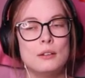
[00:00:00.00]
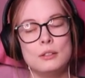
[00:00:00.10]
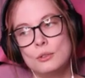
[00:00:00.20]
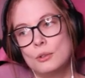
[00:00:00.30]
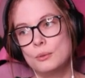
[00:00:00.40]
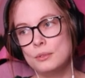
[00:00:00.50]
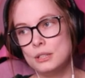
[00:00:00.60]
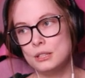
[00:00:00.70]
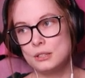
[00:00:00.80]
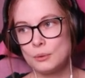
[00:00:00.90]
You know,
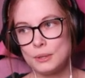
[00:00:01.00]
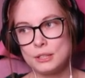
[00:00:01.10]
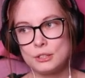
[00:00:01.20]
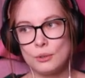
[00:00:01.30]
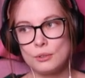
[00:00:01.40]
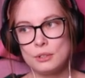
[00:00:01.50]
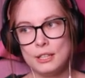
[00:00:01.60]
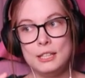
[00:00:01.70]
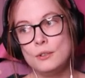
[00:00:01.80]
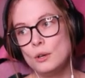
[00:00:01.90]
it's not what it's called. The
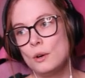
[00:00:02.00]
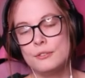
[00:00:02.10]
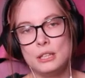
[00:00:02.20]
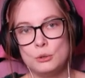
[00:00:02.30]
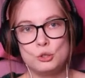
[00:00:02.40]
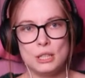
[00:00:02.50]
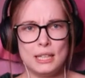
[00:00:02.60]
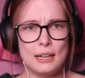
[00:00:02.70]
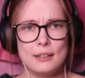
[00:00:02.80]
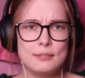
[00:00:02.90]
hero of
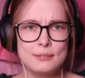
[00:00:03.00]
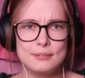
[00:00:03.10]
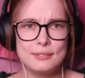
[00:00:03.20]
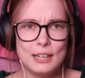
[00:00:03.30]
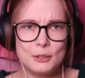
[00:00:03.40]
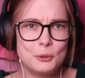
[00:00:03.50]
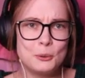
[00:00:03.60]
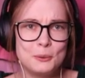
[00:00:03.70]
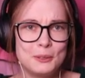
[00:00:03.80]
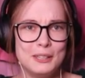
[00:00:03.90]
Eosea. I don't
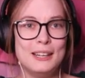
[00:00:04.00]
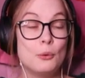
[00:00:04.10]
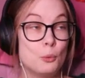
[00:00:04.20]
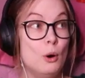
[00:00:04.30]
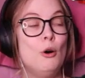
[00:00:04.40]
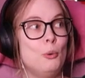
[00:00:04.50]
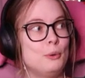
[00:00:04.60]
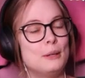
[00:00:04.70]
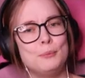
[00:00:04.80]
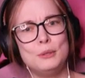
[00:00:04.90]
know. Whoa,
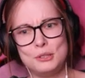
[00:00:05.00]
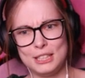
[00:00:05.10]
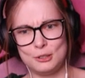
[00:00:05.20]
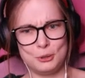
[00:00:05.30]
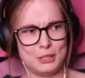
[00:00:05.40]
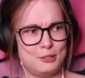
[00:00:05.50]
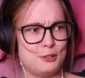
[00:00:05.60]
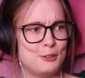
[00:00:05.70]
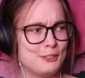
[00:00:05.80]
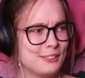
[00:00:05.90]
the music took a
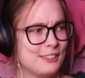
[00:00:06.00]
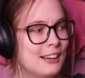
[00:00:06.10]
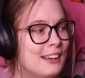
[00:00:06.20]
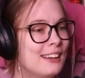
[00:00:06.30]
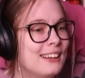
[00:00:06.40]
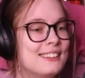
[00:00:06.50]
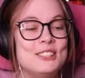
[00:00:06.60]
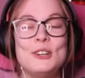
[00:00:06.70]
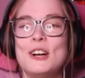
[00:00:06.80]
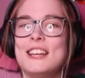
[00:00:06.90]
turn. That
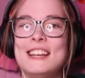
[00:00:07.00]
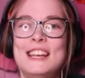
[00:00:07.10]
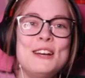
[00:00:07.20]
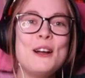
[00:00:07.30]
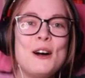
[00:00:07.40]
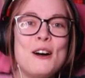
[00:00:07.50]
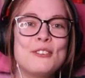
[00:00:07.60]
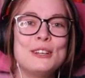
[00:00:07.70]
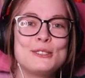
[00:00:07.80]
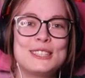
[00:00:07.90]
you are the hero of
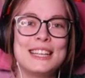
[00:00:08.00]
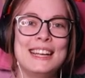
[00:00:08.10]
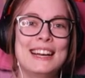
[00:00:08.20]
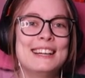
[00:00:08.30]
Eosea.